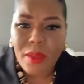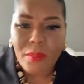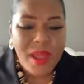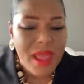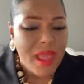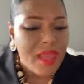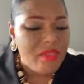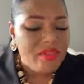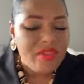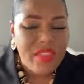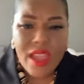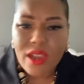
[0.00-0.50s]

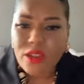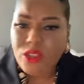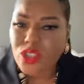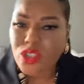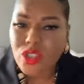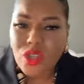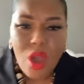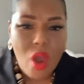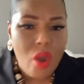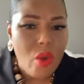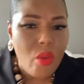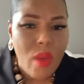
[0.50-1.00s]
There's no
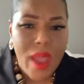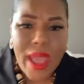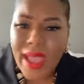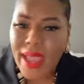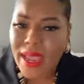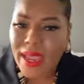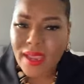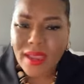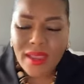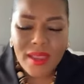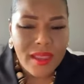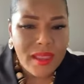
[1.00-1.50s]
way
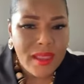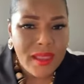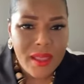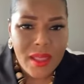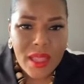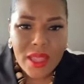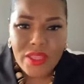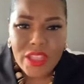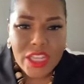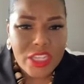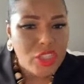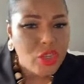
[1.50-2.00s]

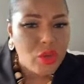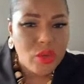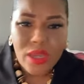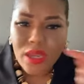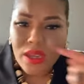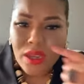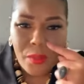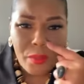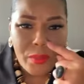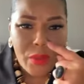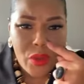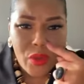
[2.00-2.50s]
that you can
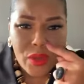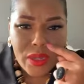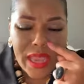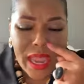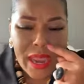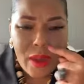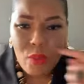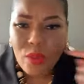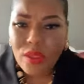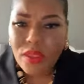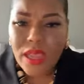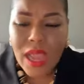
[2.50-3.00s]
communicate with
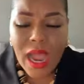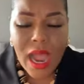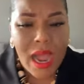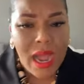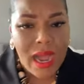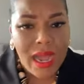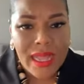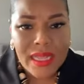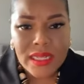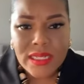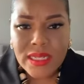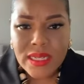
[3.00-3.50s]

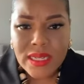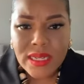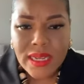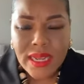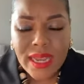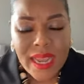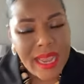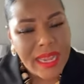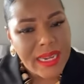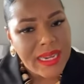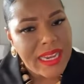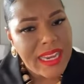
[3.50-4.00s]
God and
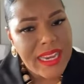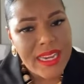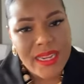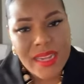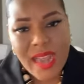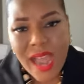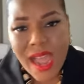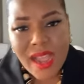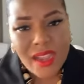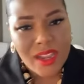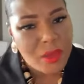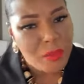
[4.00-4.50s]
he not
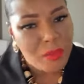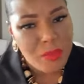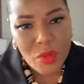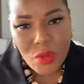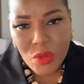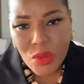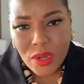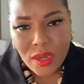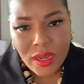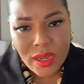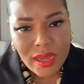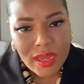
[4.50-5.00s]

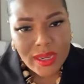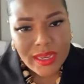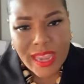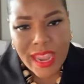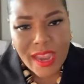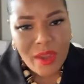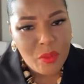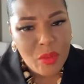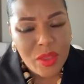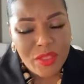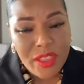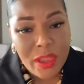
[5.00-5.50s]
communicate
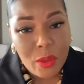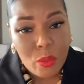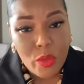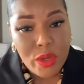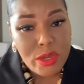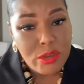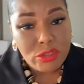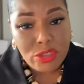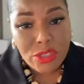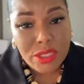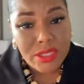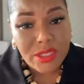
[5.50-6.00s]
with him. We used
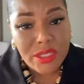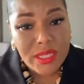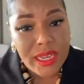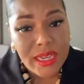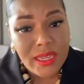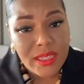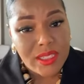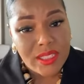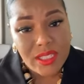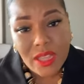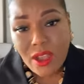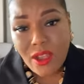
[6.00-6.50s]
to sing
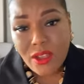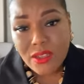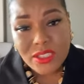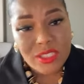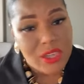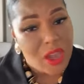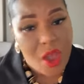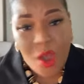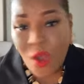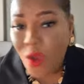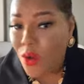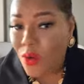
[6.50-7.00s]
songs
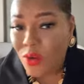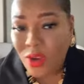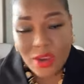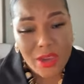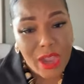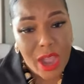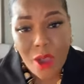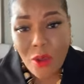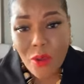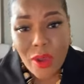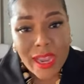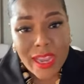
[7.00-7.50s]
long ago.
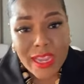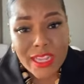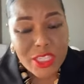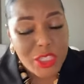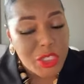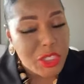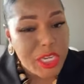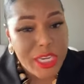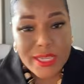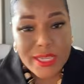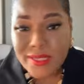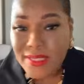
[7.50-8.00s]

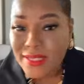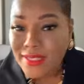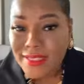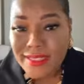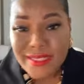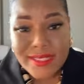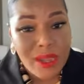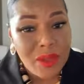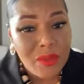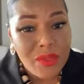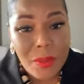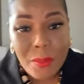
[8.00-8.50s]
Jesus on
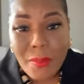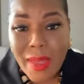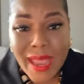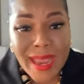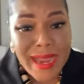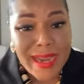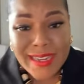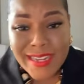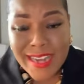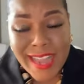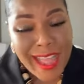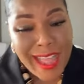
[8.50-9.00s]
the main
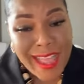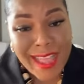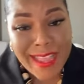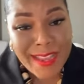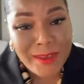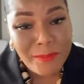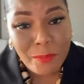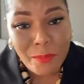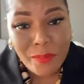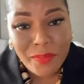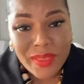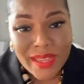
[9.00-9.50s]
line.
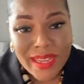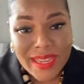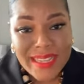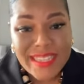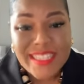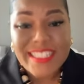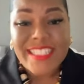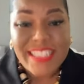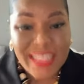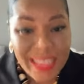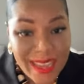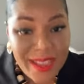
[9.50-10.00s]

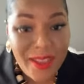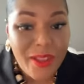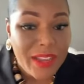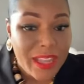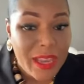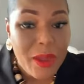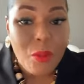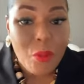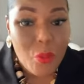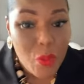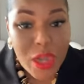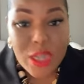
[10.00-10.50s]
Tell him
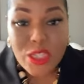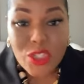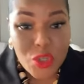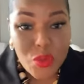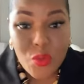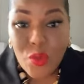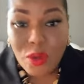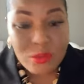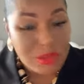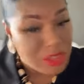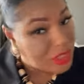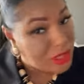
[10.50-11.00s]
what you want.
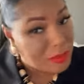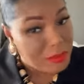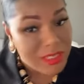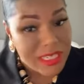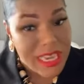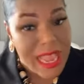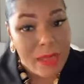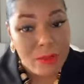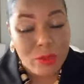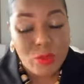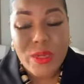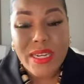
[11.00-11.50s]
Sometimes
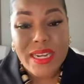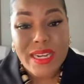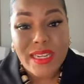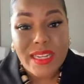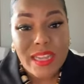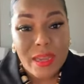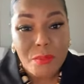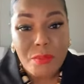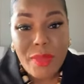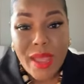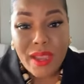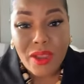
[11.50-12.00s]
we need to get
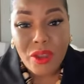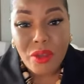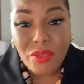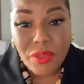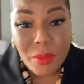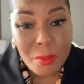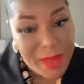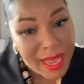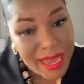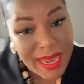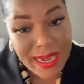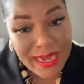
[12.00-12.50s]
back on the
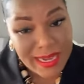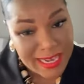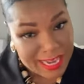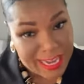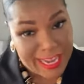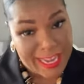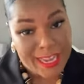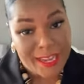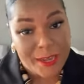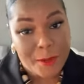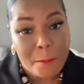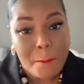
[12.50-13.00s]
main line
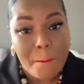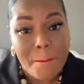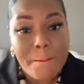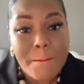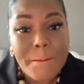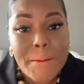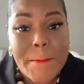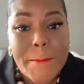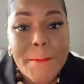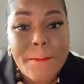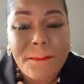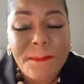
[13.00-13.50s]

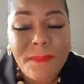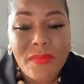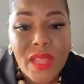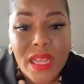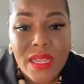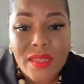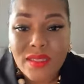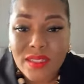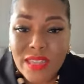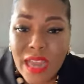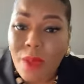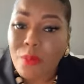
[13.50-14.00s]
and
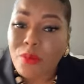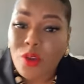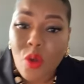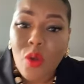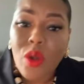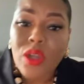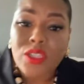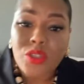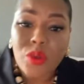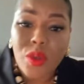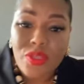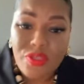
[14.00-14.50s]
stop going to
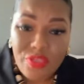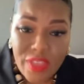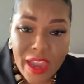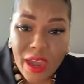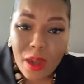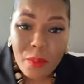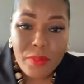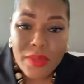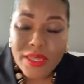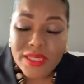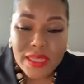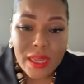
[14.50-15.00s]
a
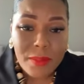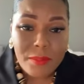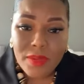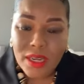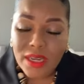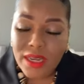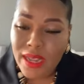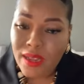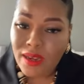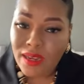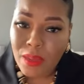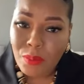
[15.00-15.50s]
therapist. Now,
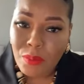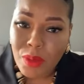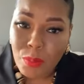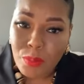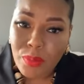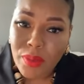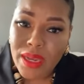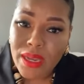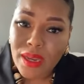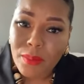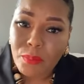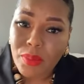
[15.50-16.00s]
let me
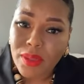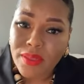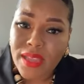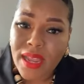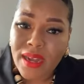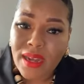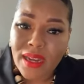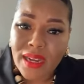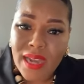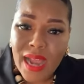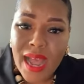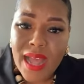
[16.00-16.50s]
put that in
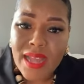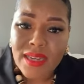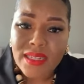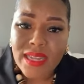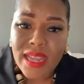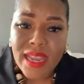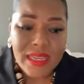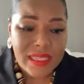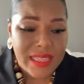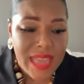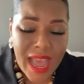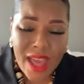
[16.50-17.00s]
context.
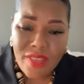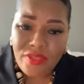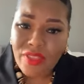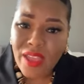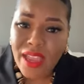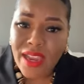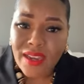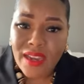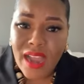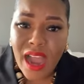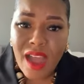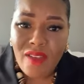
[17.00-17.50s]
I thank
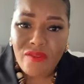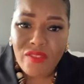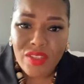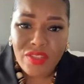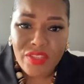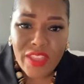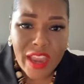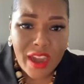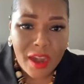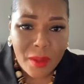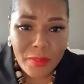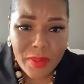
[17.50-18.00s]
God for
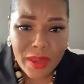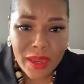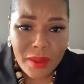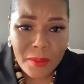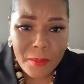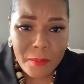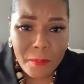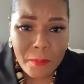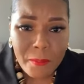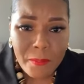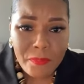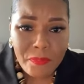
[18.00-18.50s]
therapy.
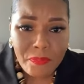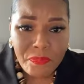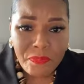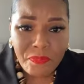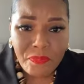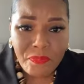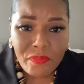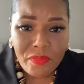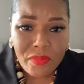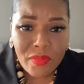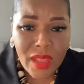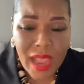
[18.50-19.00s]

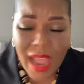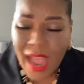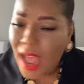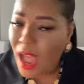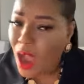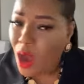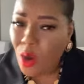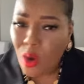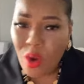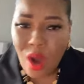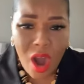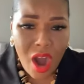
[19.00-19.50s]
I
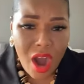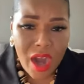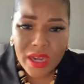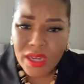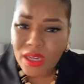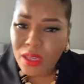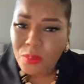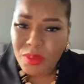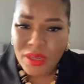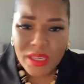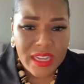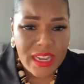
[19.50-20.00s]
wholeheartedly
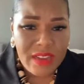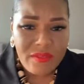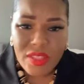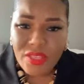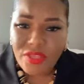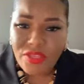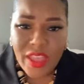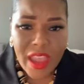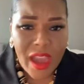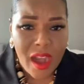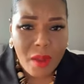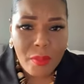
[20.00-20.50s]
believe in
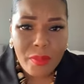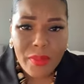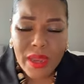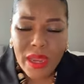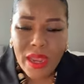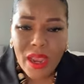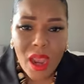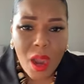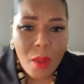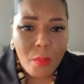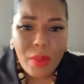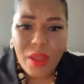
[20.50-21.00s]
therapy,
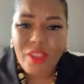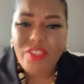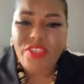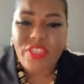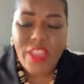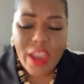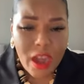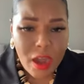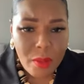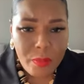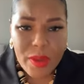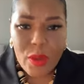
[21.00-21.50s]
but
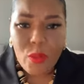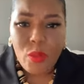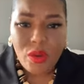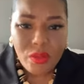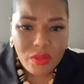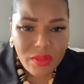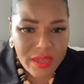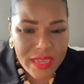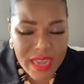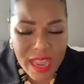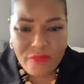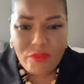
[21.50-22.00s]
therapy will
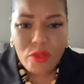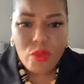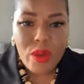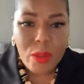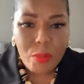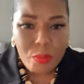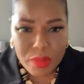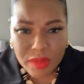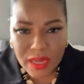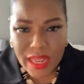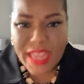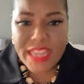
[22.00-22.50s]
never
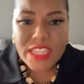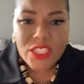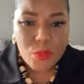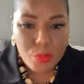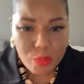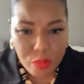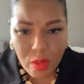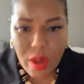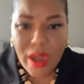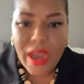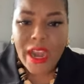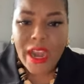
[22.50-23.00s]
replace prayer.